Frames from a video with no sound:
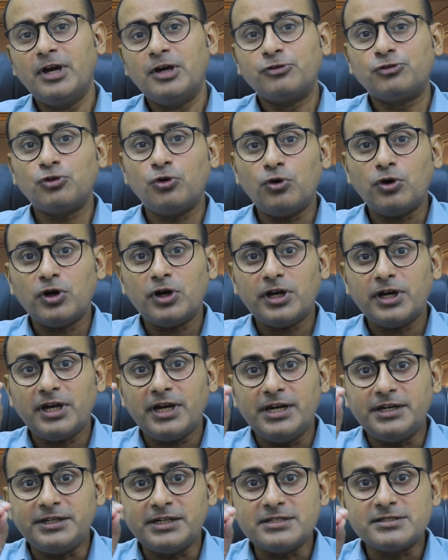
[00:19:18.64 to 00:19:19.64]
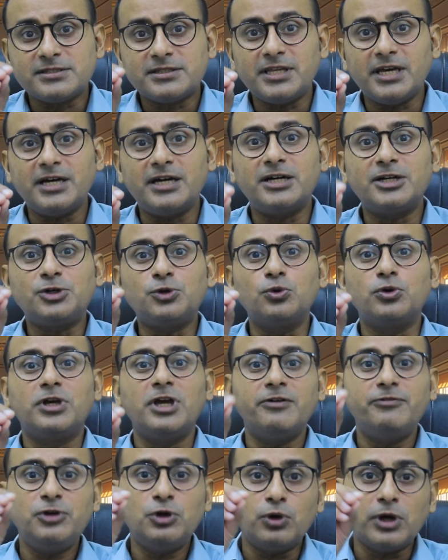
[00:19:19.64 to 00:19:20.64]
So it is there to
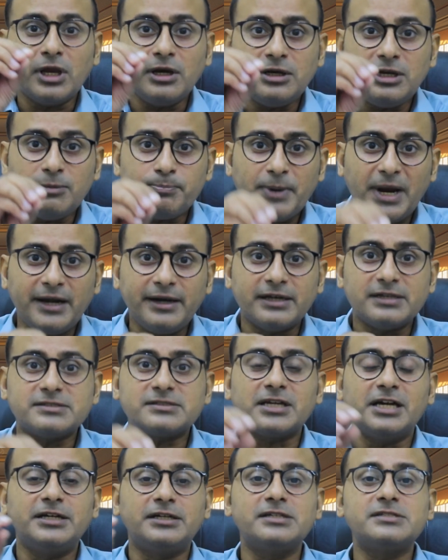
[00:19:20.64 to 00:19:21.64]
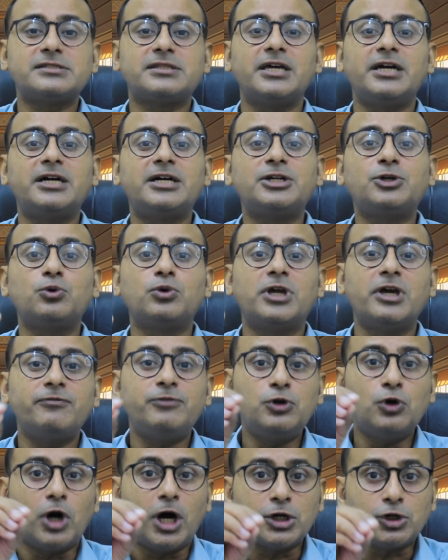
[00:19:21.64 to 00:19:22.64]
give you independence. It is there to
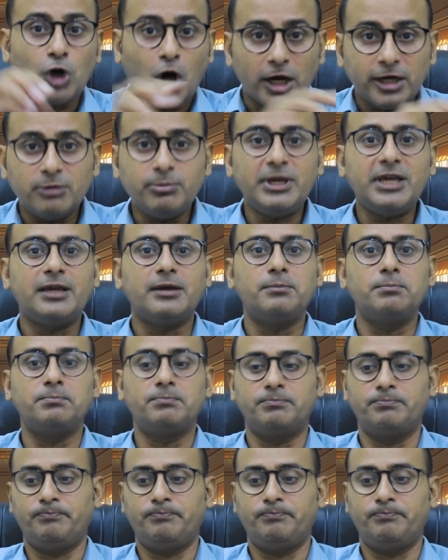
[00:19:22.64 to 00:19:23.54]
give you autonomy.